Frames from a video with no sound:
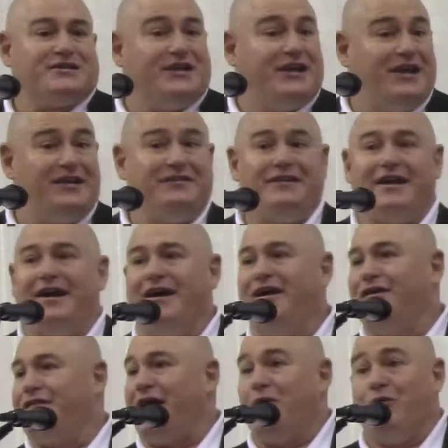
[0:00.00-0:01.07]
of getting
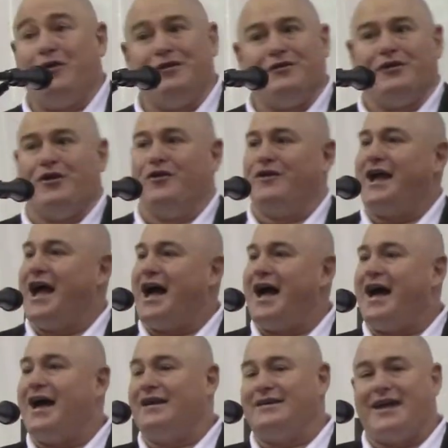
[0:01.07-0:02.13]
there, they wanted their own
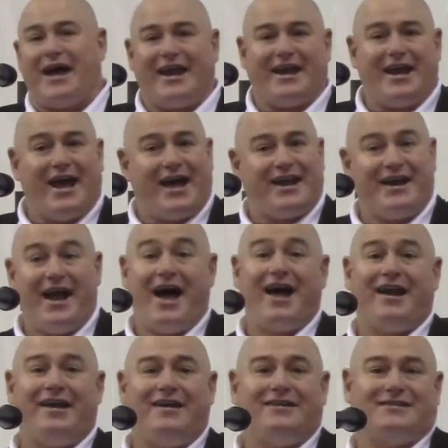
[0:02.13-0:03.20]
guy, yada, yada,
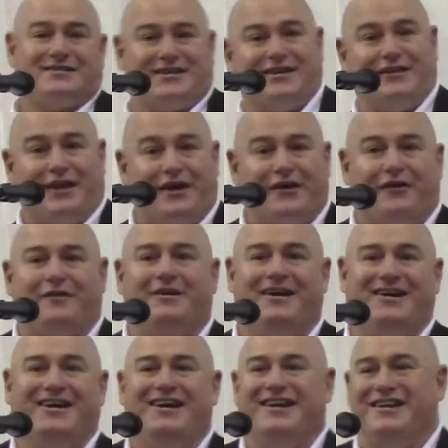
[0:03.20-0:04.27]
yada, see you later.
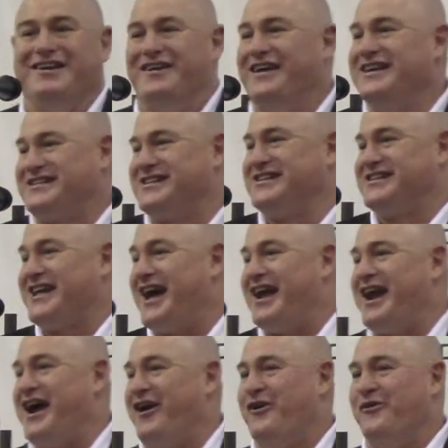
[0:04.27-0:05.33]
That's just
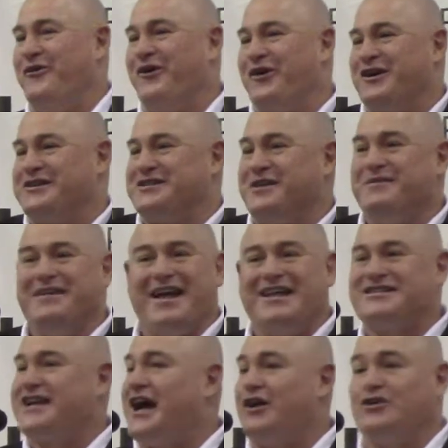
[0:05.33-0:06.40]
kind of how it works. I mean,
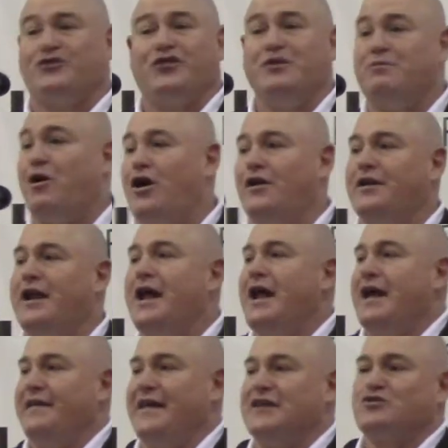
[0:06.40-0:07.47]
that's college football.
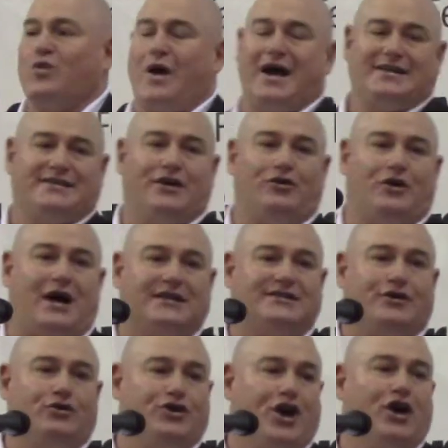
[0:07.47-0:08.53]
And that's why I
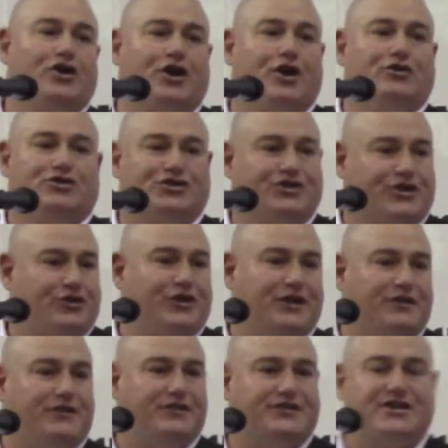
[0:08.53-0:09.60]
told young coaches that are
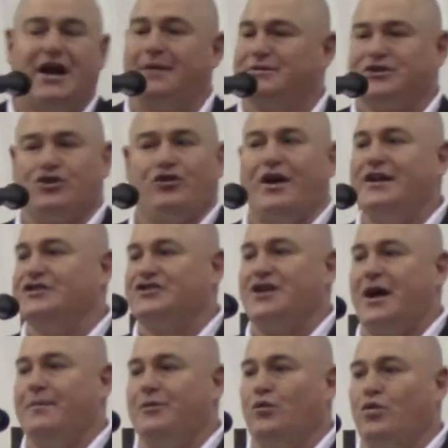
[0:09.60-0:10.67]
getting the job, it's the greatest
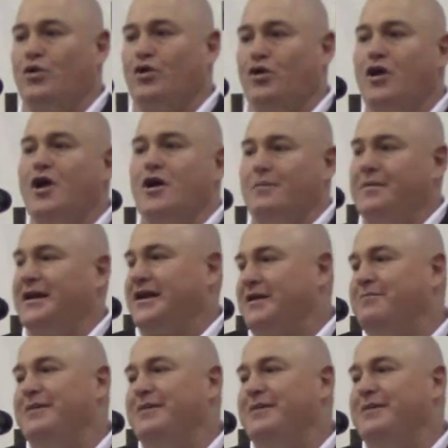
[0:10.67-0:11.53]
job in the world, but it can